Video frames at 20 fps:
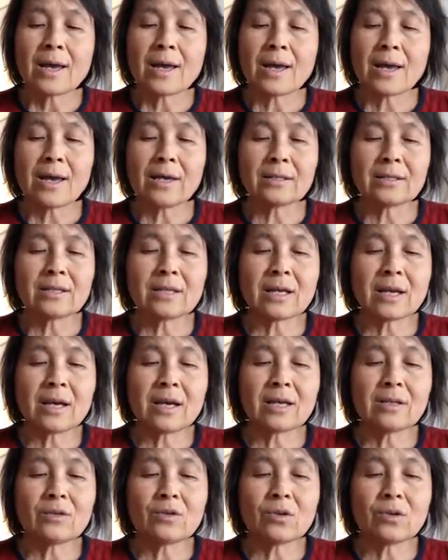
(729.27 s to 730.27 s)
At the
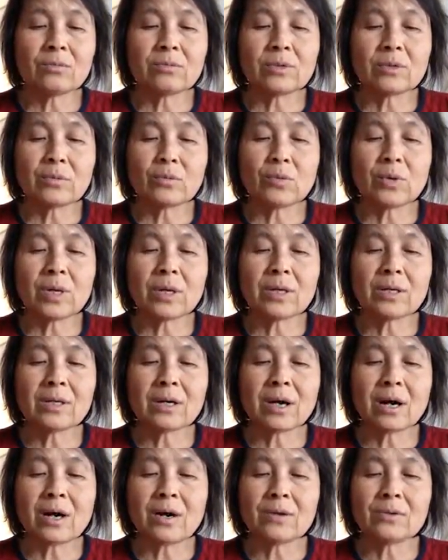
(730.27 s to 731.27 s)
end of the week,
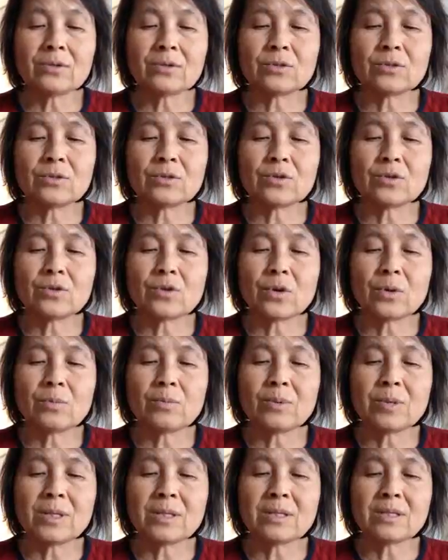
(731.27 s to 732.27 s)
count your
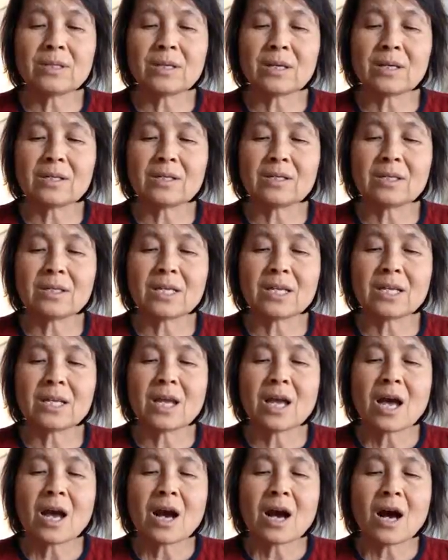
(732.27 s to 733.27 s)
beans and see
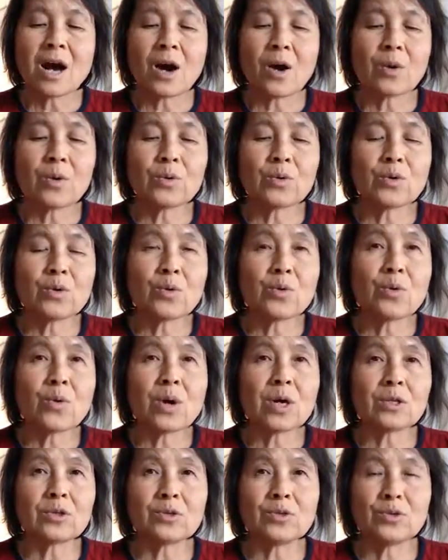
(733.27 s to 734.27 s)
how you
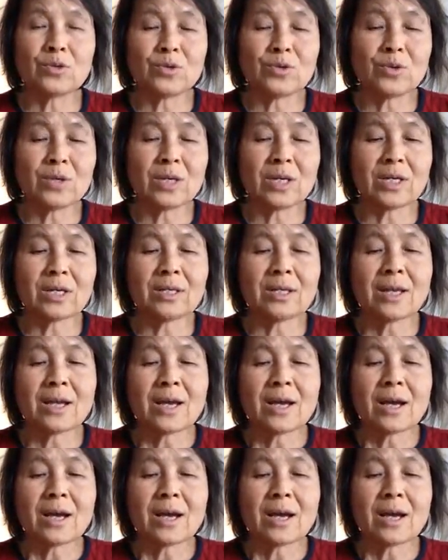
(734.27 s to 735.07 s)
are doing.